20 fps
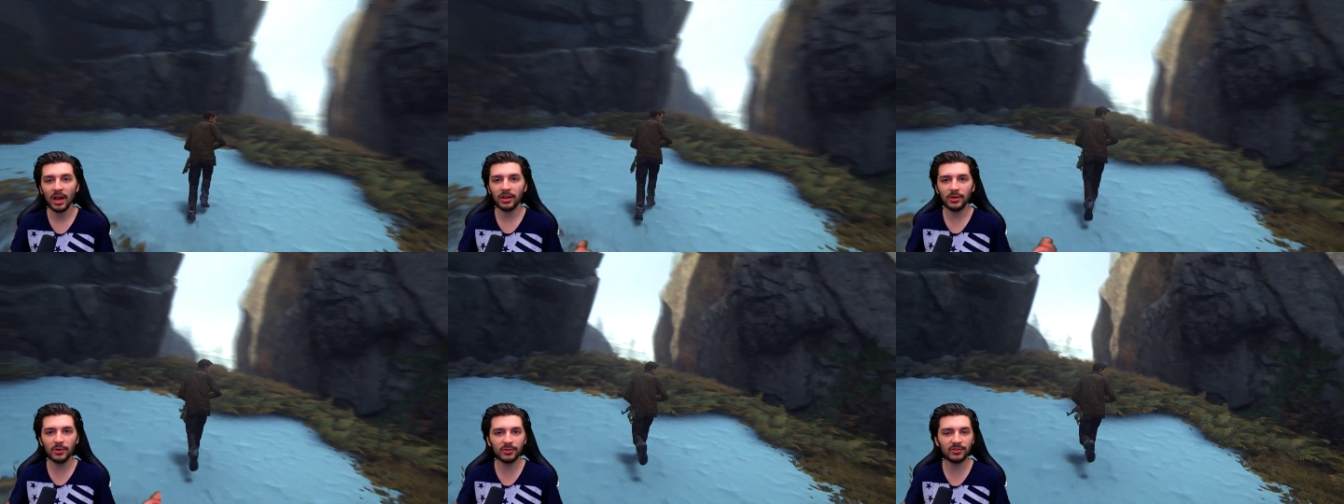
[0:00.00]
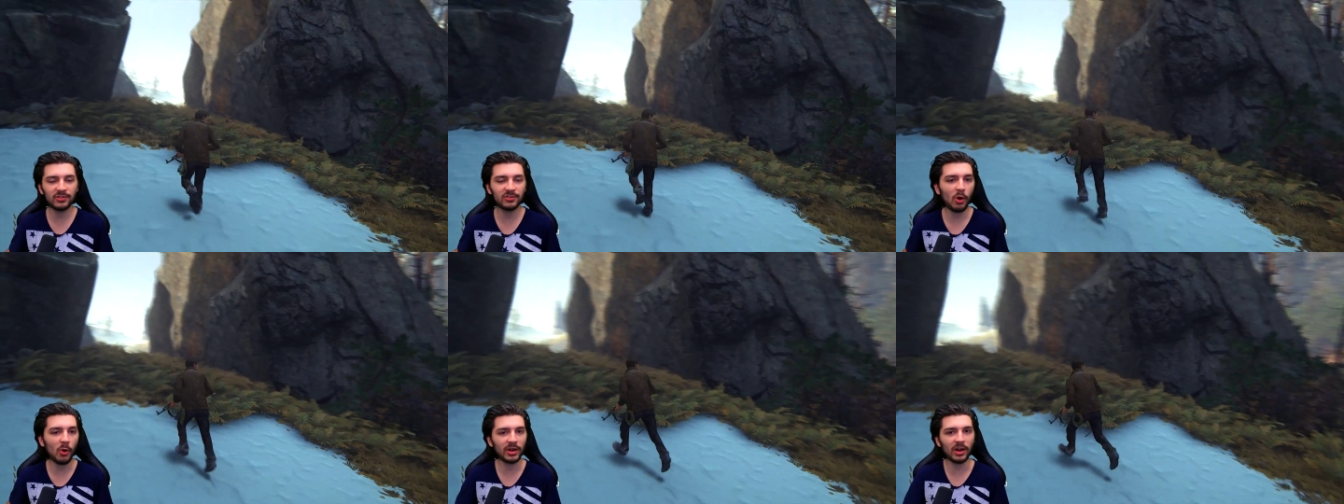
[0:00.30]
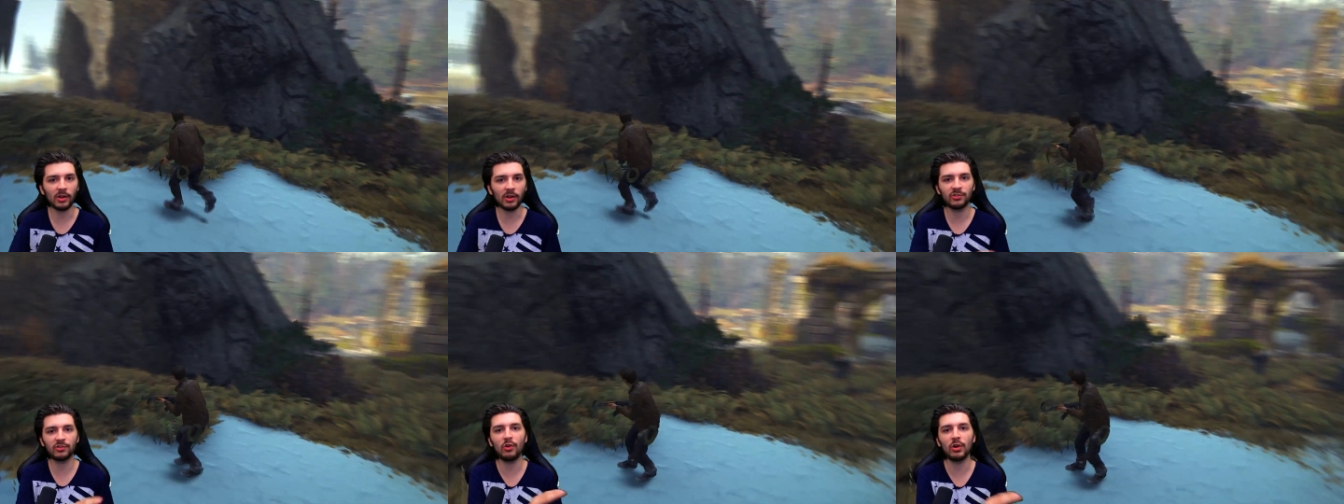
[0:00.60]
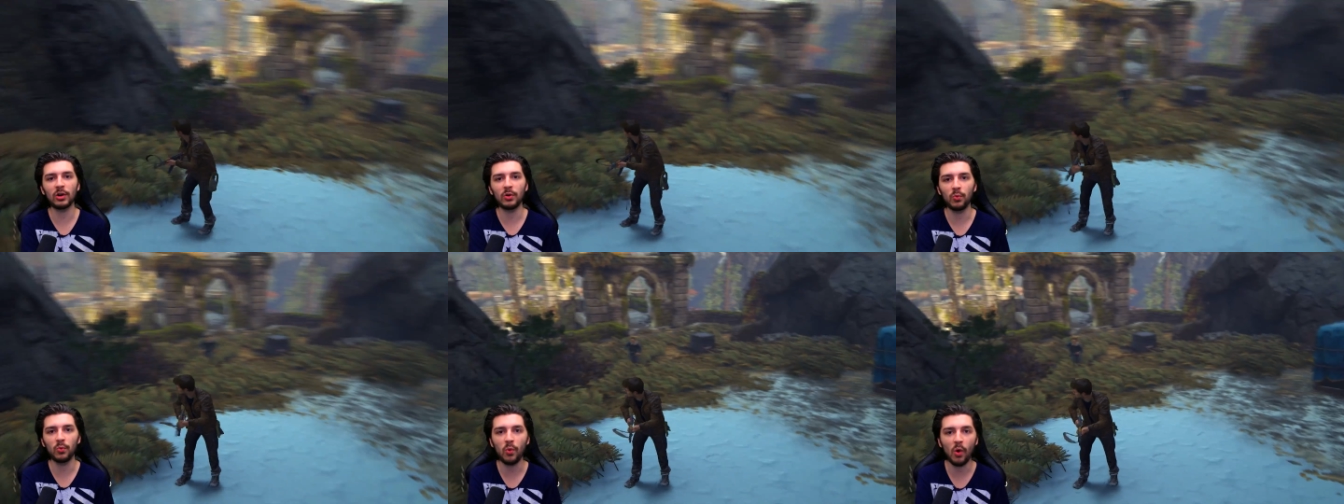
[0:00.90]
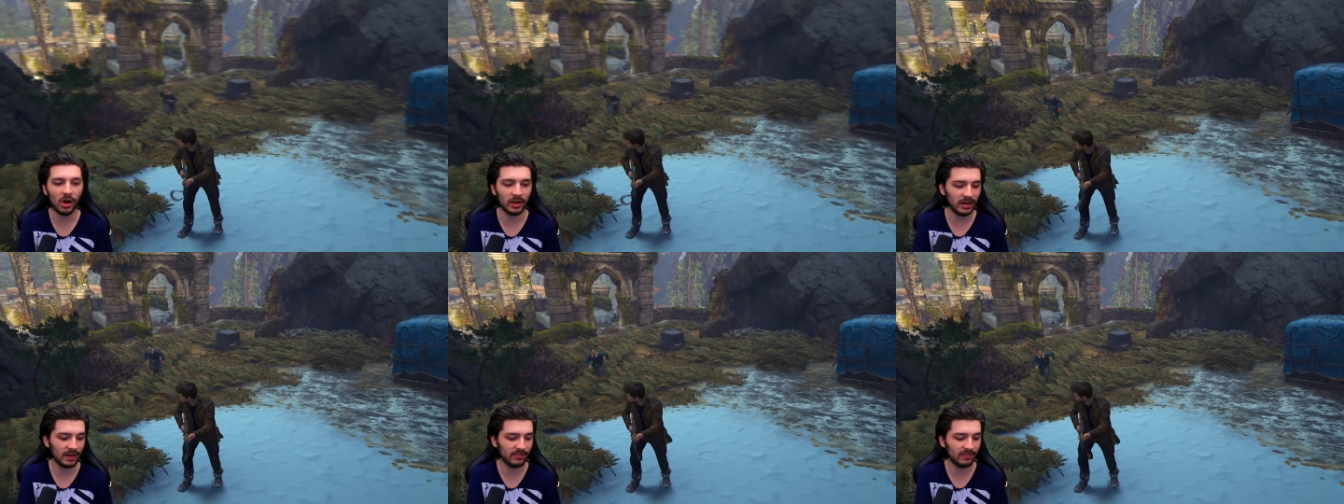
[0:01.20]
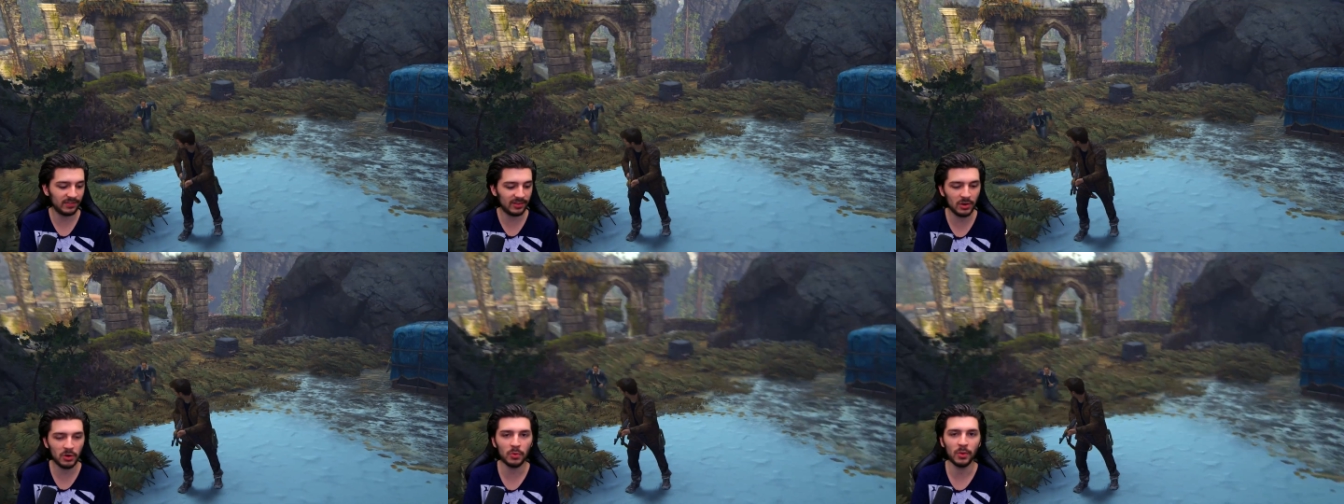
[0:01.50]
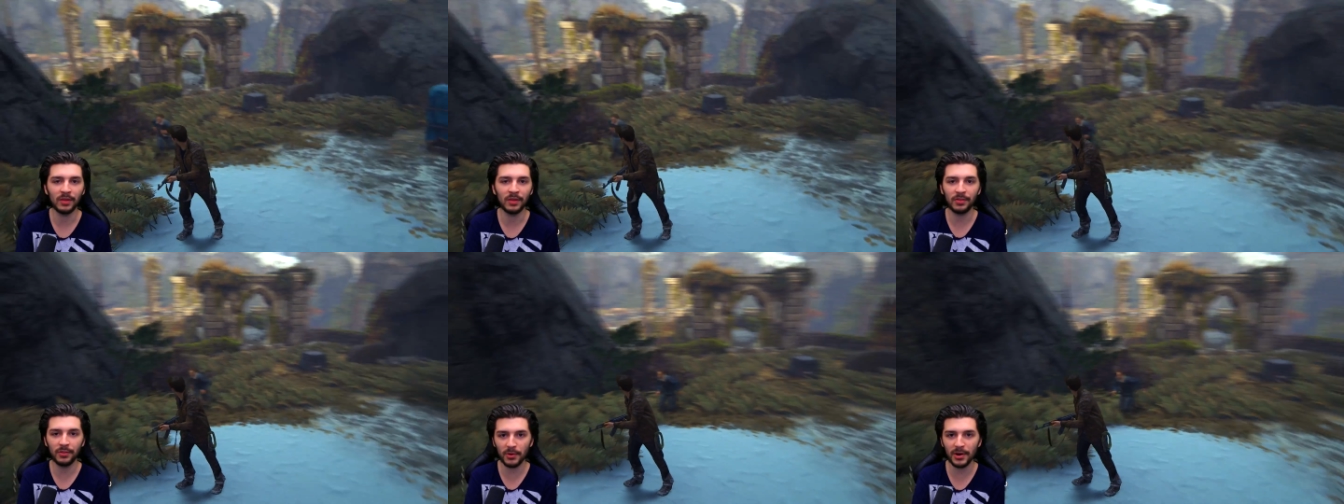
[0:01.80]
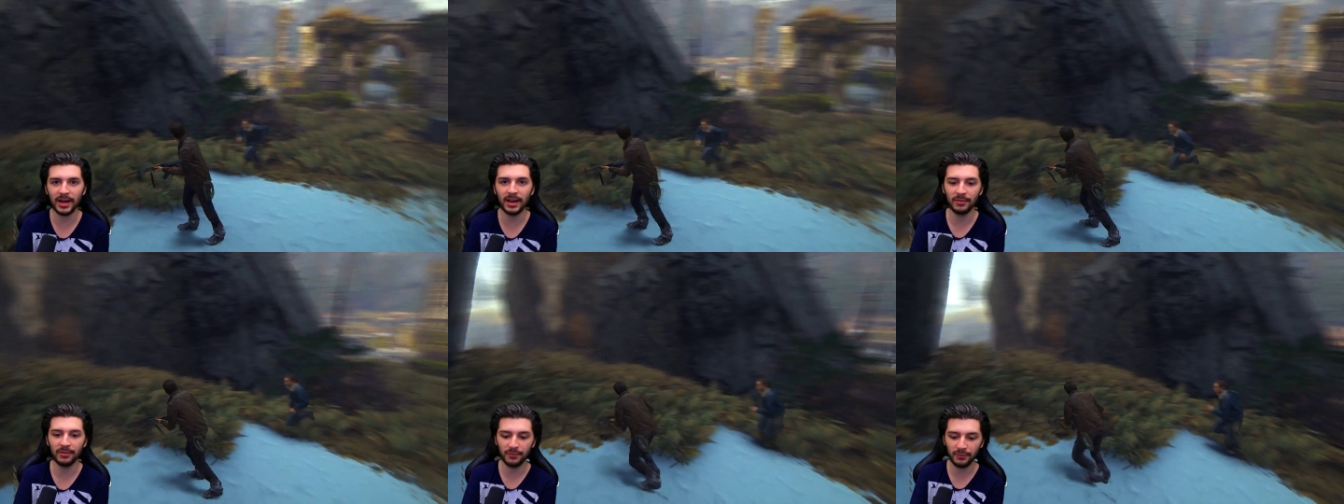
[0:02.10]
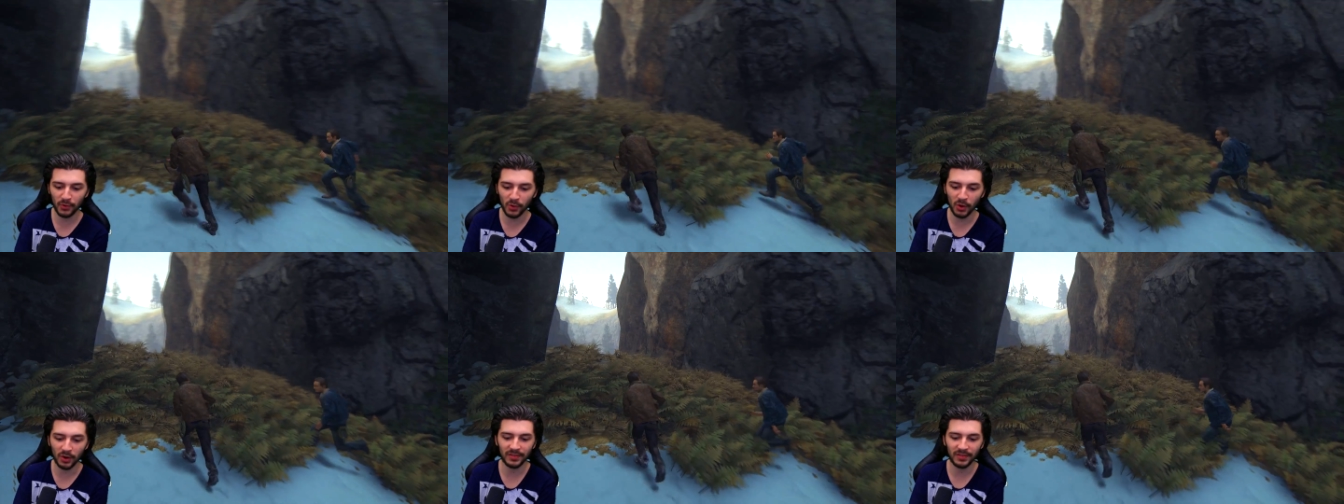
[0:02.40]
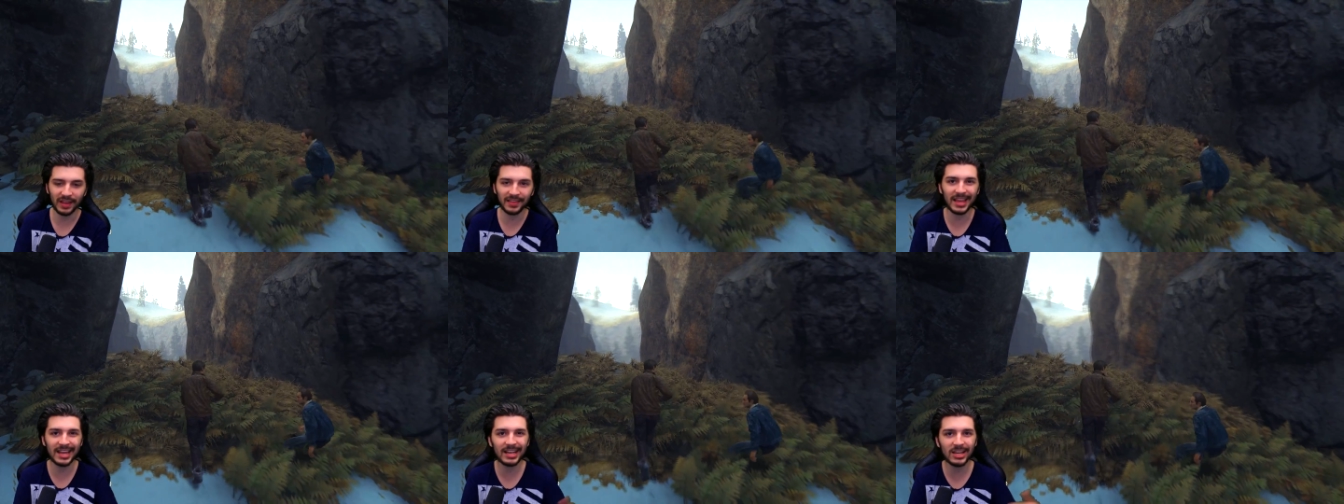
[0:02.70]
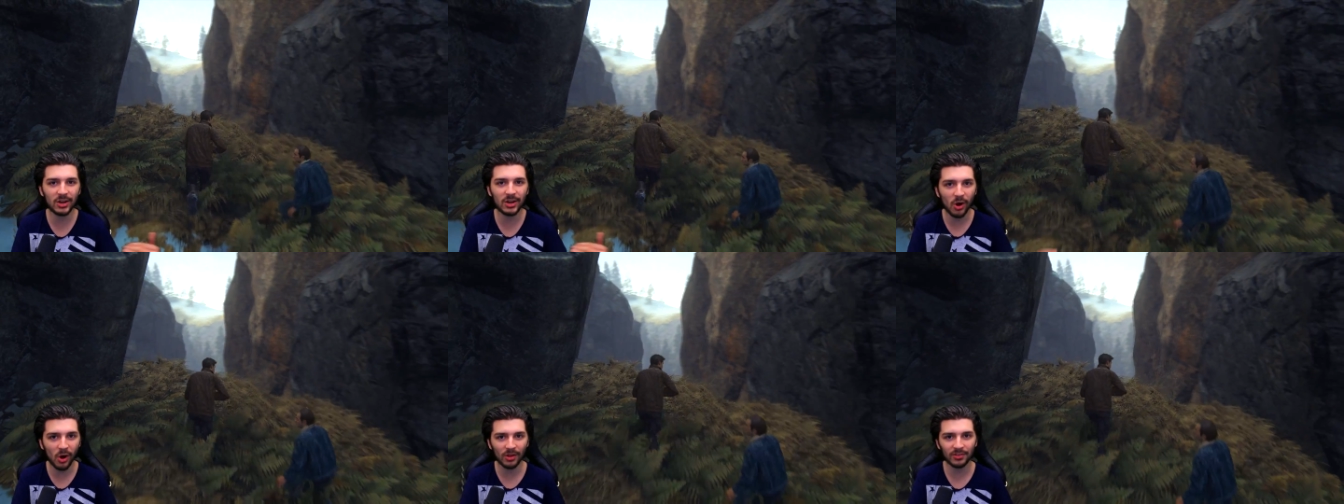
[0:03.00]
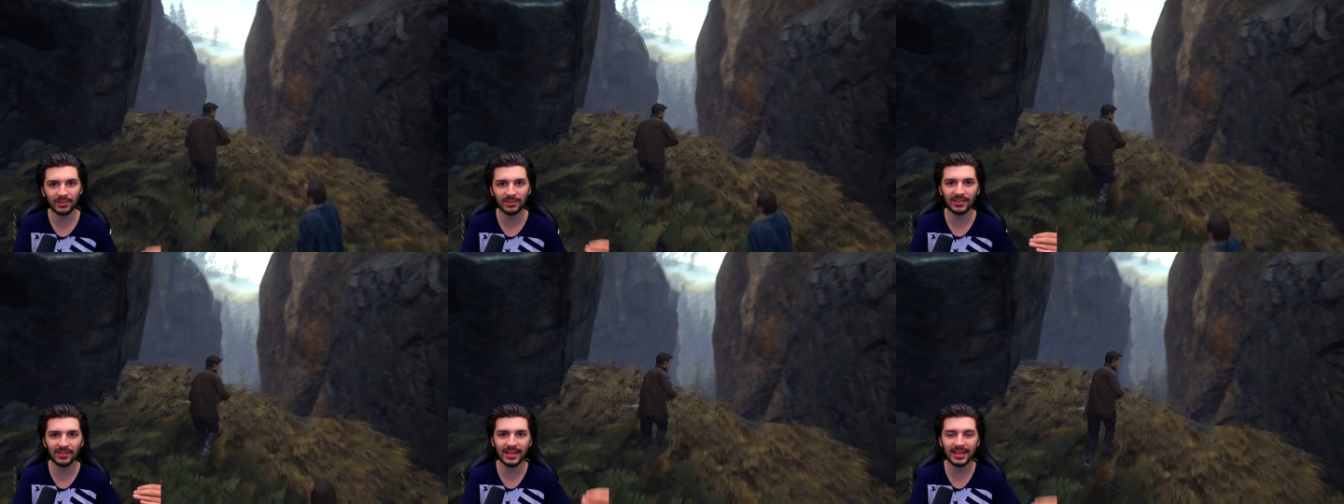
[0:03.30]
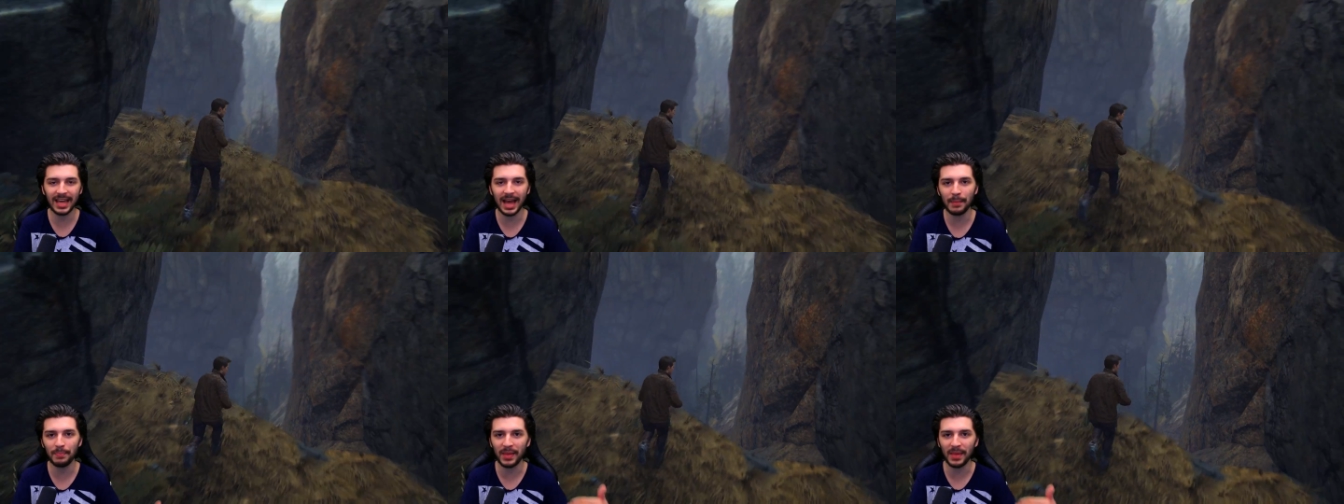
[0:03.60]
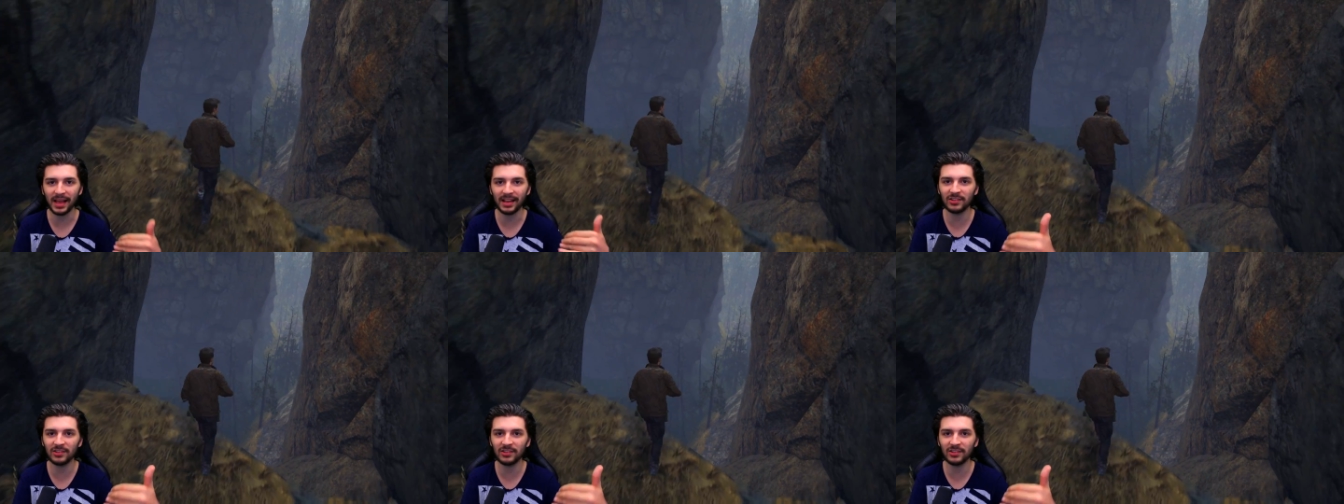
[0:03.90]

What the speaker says: you saw with Uncharted 1 and 2 and 3 and 4 that they constantly kept